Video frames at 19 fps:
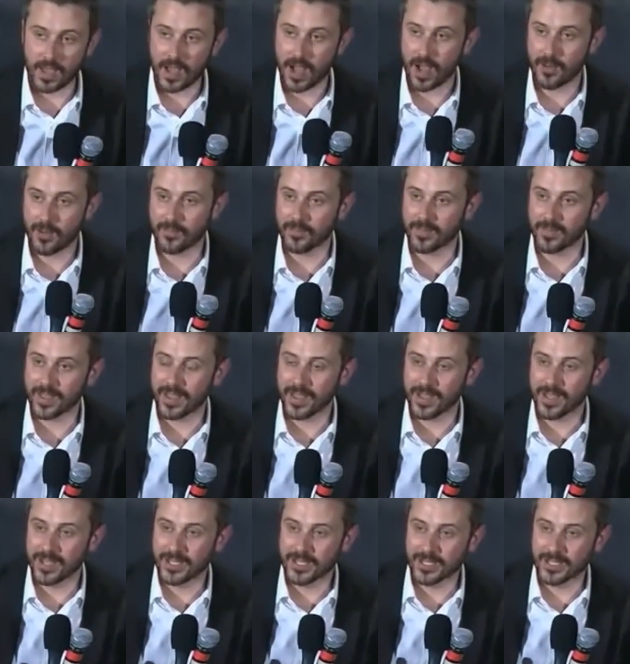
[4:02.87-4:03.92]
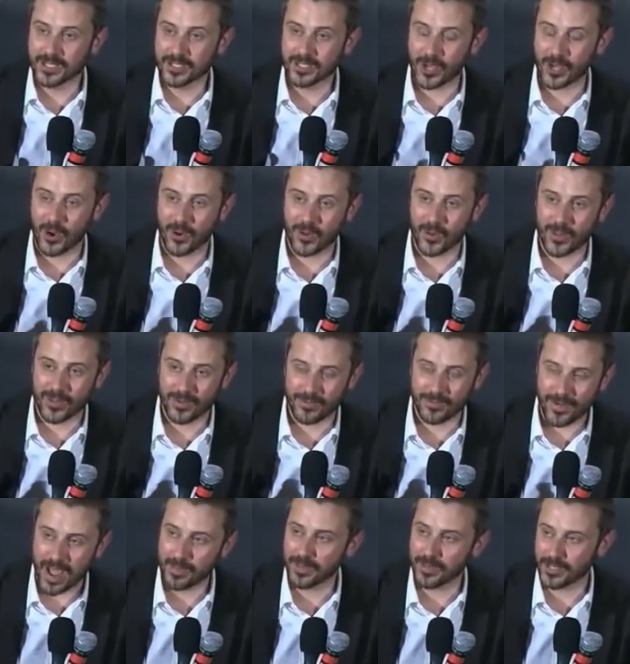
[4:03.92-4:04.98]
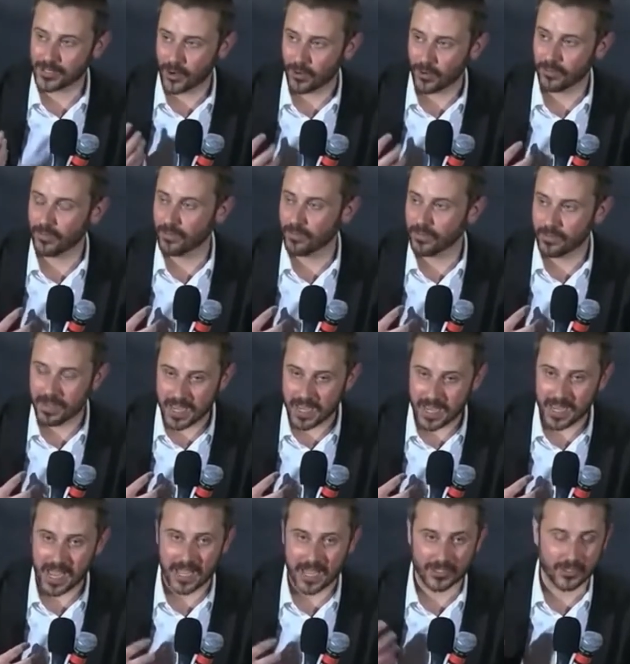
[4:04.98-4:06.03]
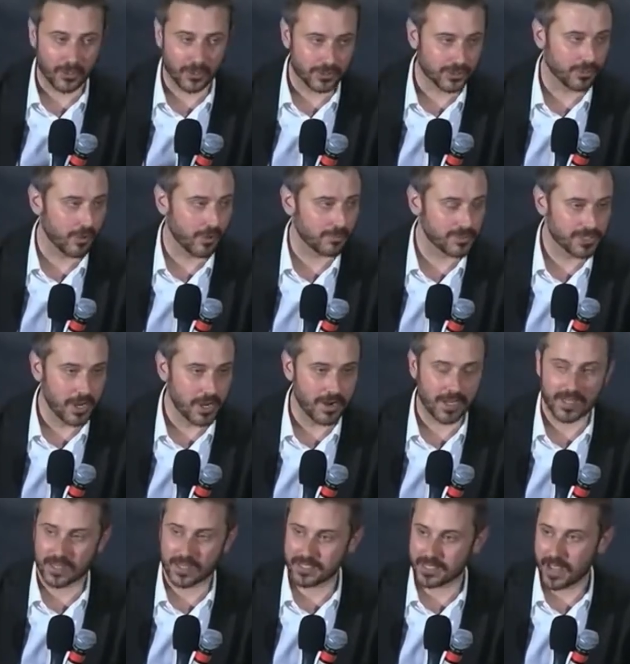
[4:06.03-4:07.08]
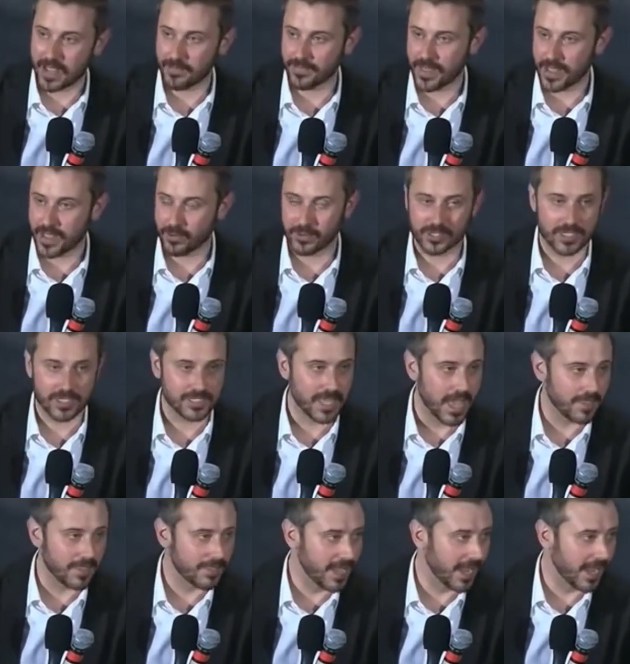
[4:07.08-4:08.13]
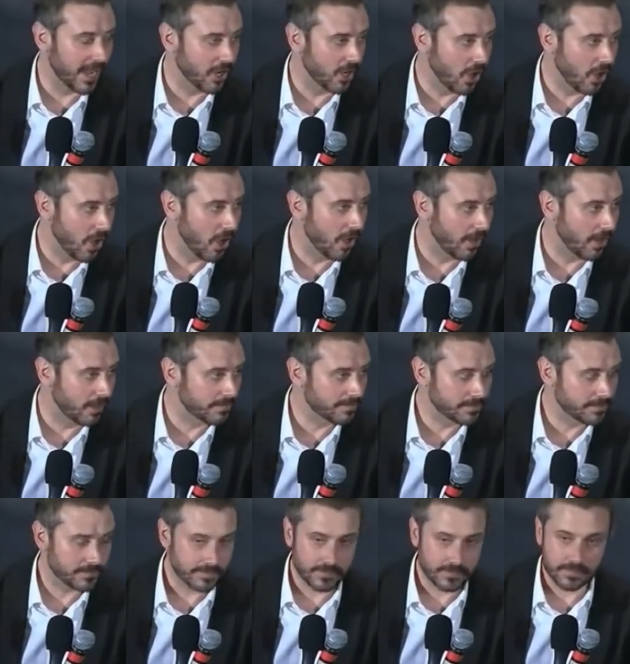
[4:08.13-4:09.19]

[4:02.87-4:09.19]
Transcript: Um, so the family told me and told Jerome Starkey the same thing, which is that they got a call